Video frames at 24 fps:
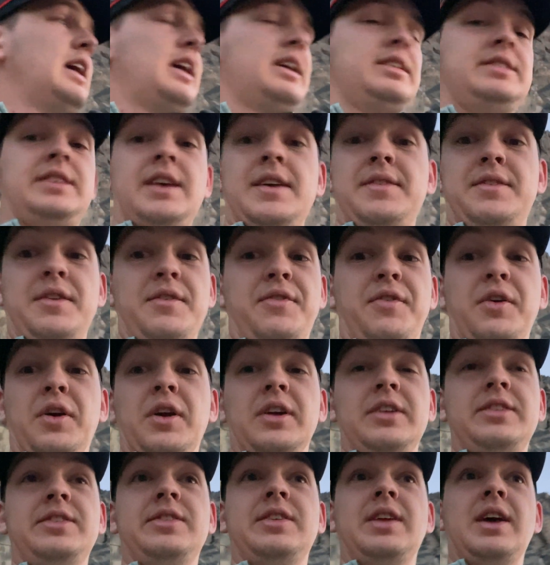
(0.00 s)
safety
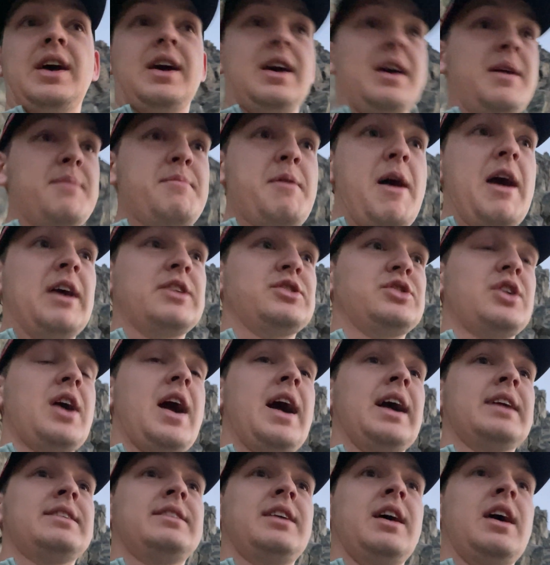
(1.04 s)
first. I
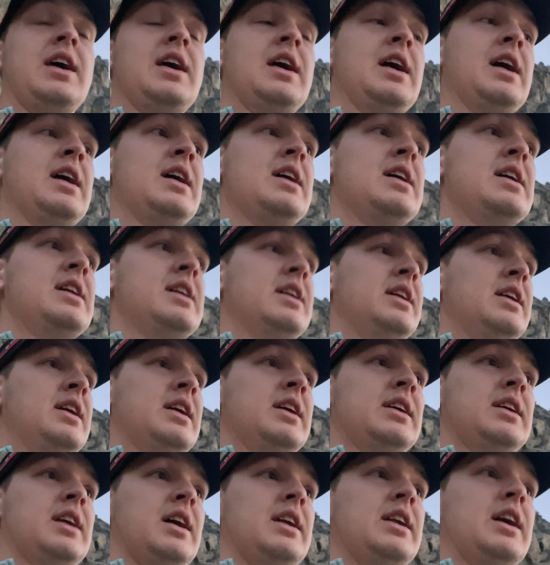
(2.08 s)
backtracked,
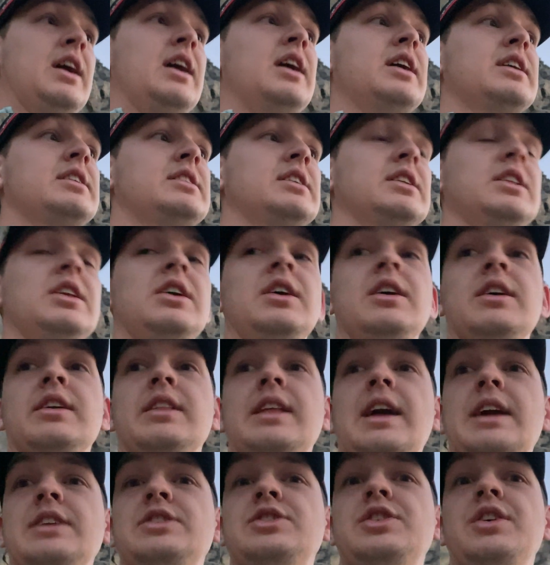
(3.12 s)
kind of hugged along
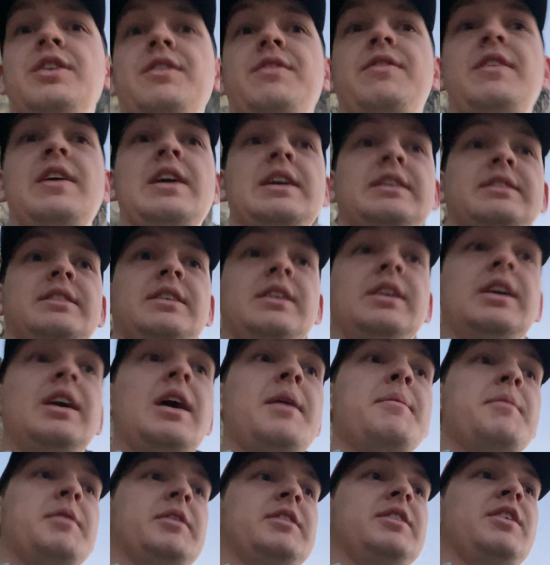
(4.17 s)
that sheer face and
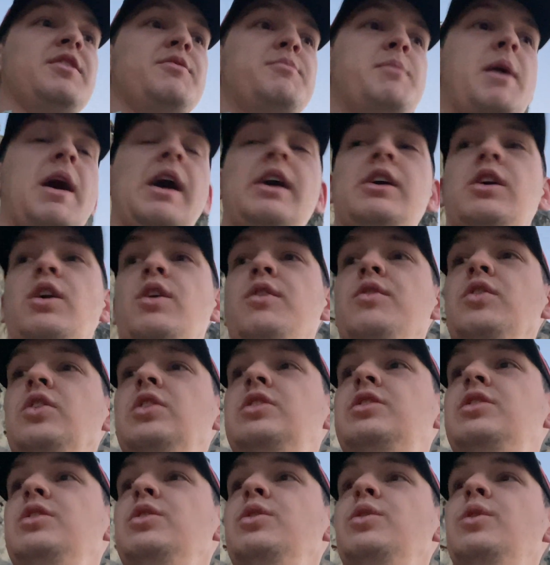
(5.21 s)
got myself back over
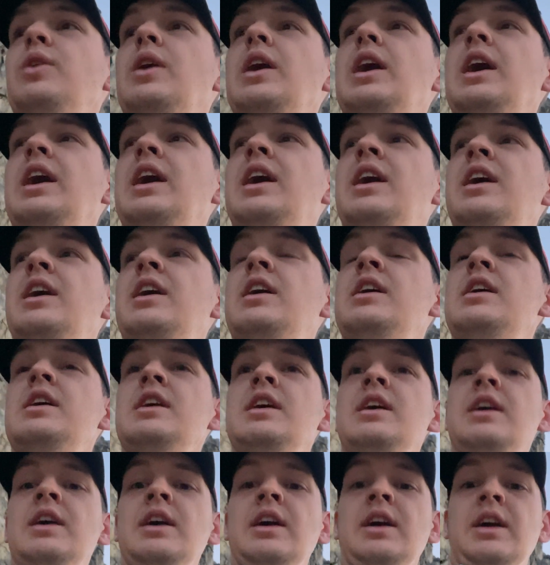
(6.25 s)
to
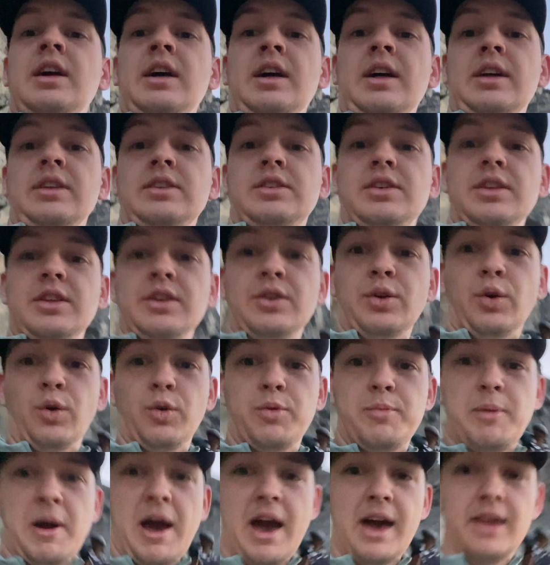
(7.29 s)
the
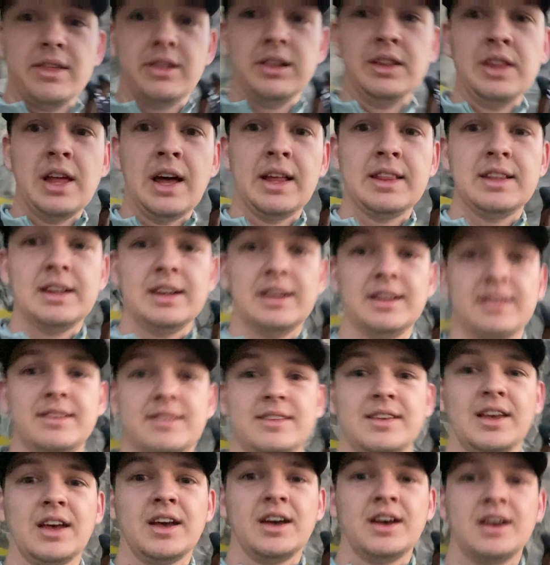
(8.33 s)
north path. Not that
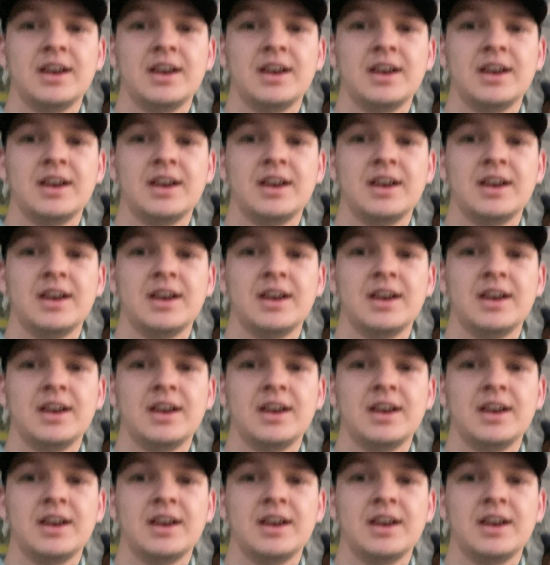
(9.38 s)
it's